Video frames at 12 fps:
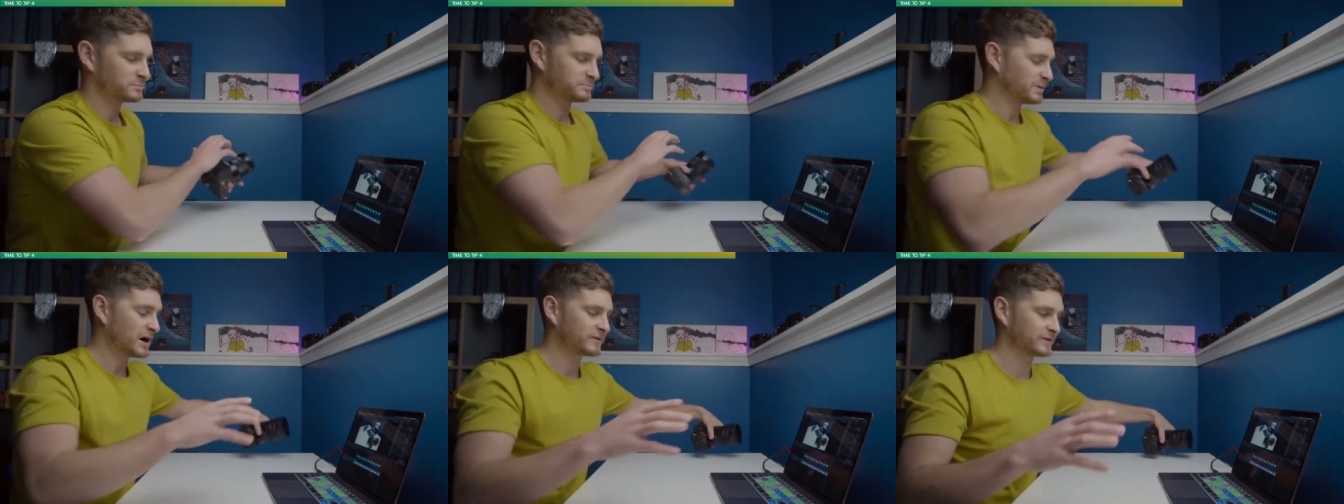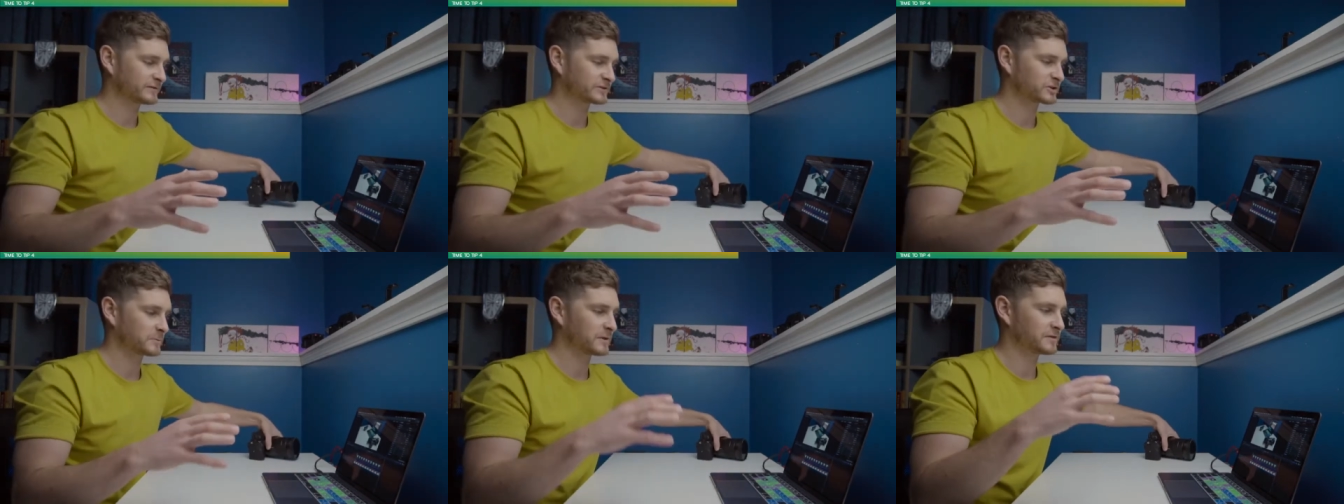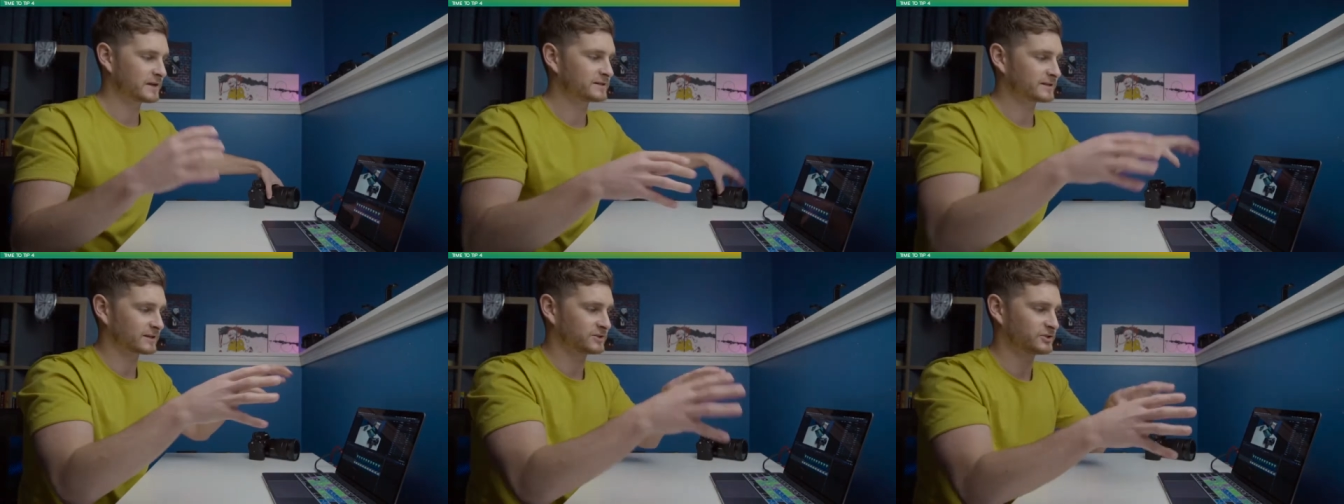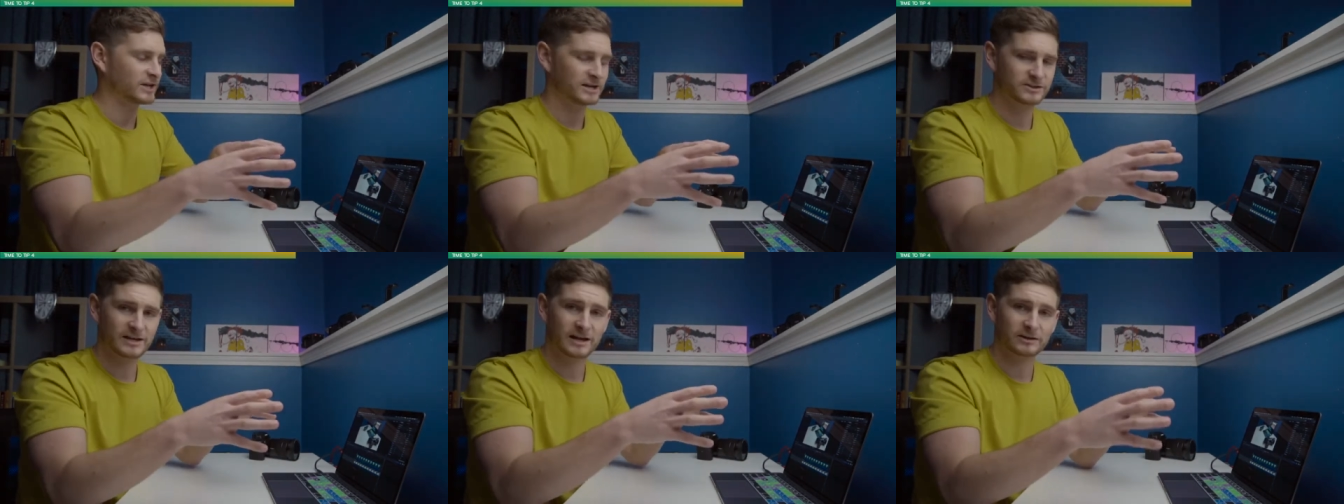Perfect for so many things. I could change that.